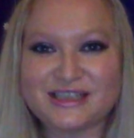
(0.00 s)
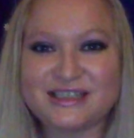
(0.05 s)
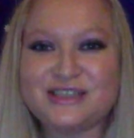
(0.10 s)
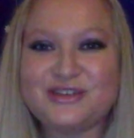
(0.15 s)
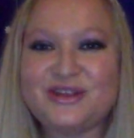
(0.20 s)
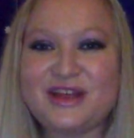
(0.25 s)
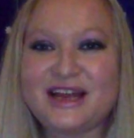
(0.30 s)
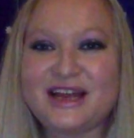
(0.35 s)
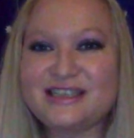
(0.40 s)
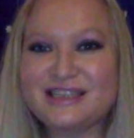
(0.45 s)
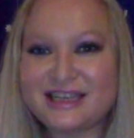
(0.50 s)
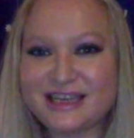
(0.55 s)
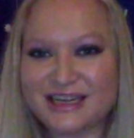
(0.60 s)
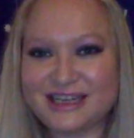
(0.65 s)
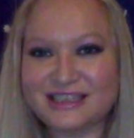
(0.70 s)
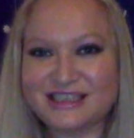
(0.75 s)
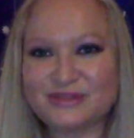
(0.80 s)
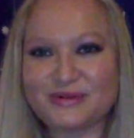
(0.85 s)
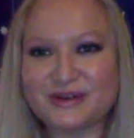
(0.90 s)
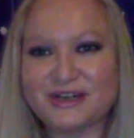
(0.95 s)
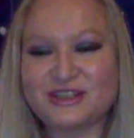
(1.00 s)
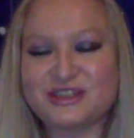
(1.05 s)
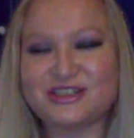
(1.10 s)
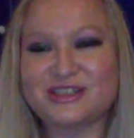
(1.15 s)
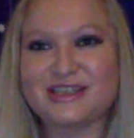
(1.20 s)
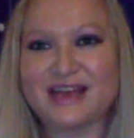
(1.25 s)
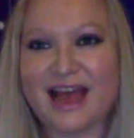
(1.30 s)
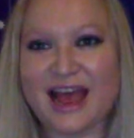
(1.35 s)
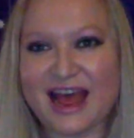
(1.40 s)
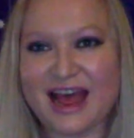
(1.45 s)
So that T-square
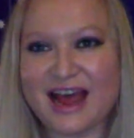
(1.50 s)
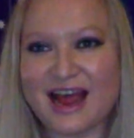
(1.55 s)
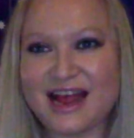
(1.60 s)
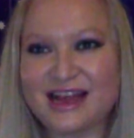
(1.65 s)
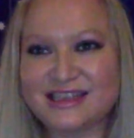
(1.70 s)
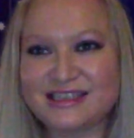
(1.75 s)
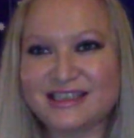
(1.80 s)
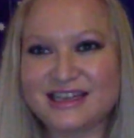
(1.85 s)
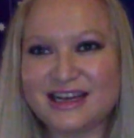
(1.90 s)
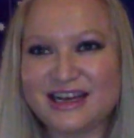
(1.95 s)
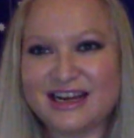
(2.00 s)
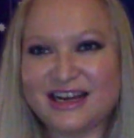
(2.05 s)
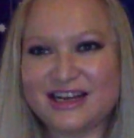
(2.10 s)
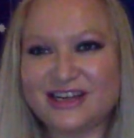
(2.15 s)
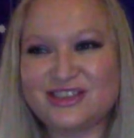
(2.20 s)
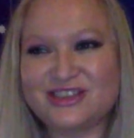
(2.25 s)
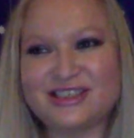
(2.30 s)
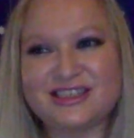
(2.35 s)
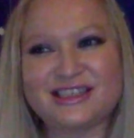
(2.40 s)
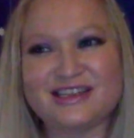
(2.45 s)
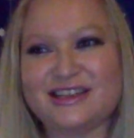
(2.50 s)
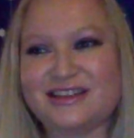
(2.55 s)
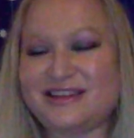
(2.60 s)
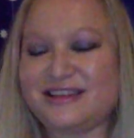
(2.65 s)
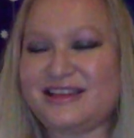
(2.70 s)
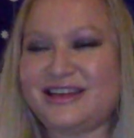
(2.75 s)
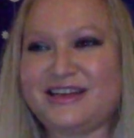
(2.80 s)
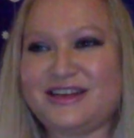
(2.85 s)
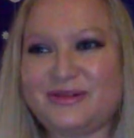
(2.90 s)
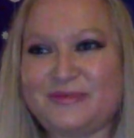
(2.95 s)
just adds just a
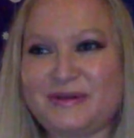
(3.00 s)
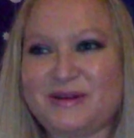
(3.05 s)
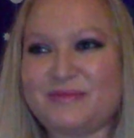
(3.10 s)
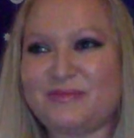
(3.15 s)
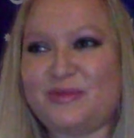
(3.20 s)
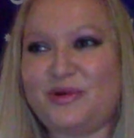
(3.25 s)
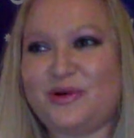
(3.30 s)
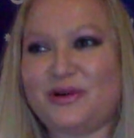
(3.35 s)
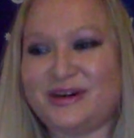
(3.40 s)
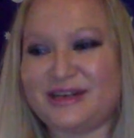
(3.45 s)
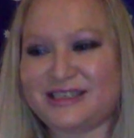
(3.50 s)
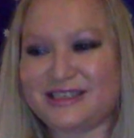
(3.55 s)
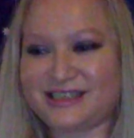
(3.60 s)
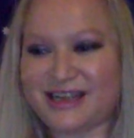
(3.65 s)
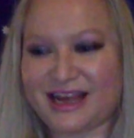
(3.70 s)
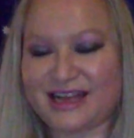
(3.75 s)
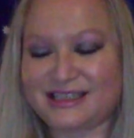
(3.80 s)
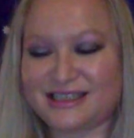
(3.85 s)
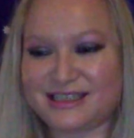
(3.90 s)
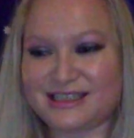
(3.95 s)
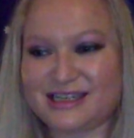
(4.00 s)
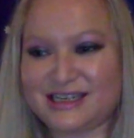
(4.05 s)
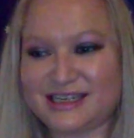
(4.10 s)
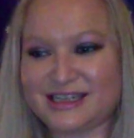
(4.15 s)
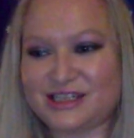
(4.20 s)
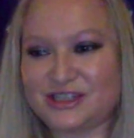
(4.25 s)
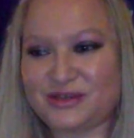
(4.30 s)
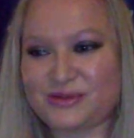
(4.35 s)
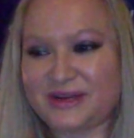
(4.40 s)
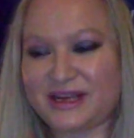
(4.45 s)
little bit more intensity
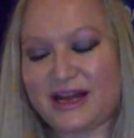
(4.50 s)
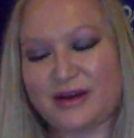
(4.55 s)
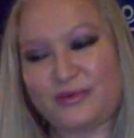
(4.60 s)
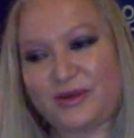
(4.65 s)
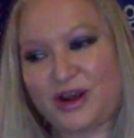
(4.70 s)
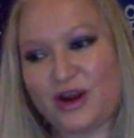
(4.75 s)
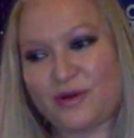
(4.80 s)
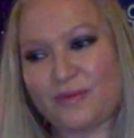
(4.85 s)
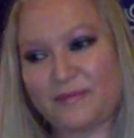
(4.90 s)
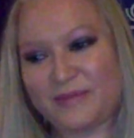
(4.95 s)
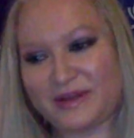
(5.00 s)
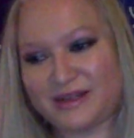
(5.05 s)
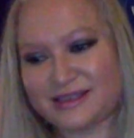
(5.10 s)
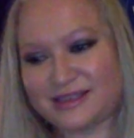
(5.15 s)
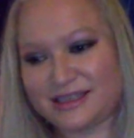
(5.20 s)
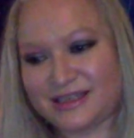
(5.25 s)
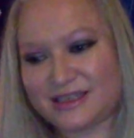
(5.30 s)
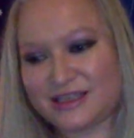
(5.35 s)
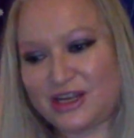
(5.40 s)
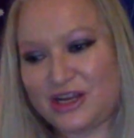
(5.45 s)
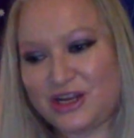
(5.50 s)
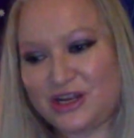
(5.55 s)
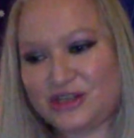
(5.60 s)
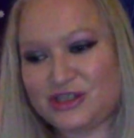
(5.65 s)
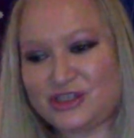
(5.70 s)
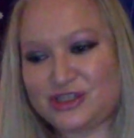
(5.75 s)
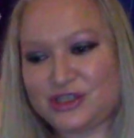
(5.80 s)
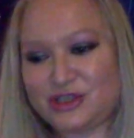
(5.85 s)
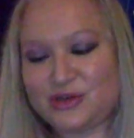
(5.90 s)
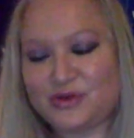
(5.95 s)
to it, and we are building
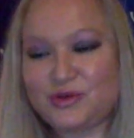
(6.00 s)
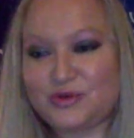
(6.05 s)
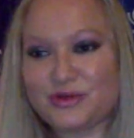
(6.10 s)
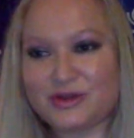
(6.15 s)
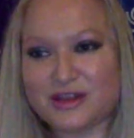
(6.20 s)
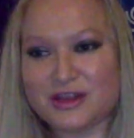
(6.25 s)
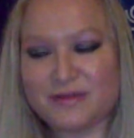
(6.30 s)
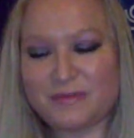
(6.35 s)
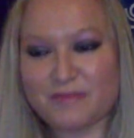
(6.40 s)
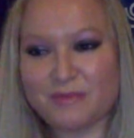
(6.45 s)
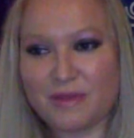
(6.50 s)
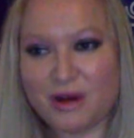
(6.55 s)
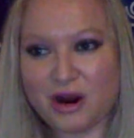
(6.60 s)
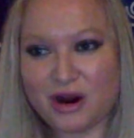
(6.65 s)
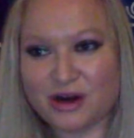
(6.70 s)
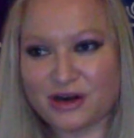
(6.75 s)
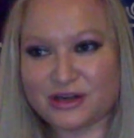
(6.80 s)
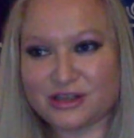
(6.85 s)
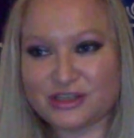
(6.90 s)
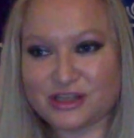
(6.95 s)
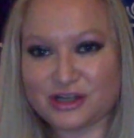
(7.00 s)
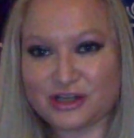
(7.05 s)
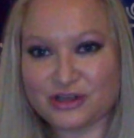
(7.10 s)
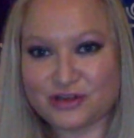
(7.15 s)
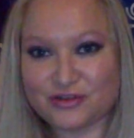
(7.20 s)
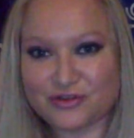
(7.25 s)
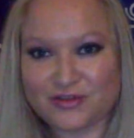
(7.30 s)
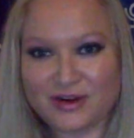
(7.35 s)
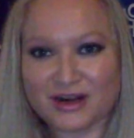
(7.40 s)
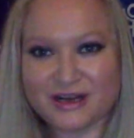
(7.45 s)
to the
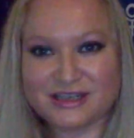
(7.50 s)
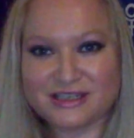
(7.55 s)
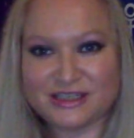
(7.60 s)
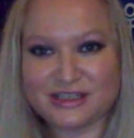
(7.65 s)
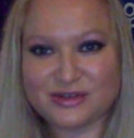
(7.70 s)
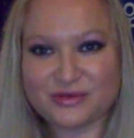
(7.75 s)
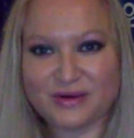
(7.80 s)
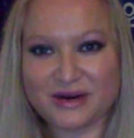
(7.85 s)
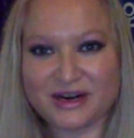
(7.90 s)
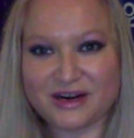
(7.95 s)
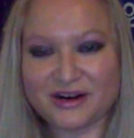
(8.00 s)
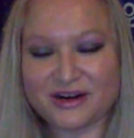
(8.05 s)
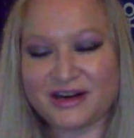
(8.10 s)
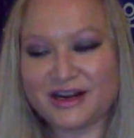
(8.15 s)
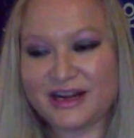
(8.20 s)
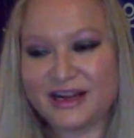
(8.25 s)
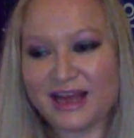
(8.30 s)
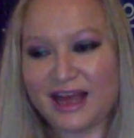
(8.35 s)
Mars-Uranus square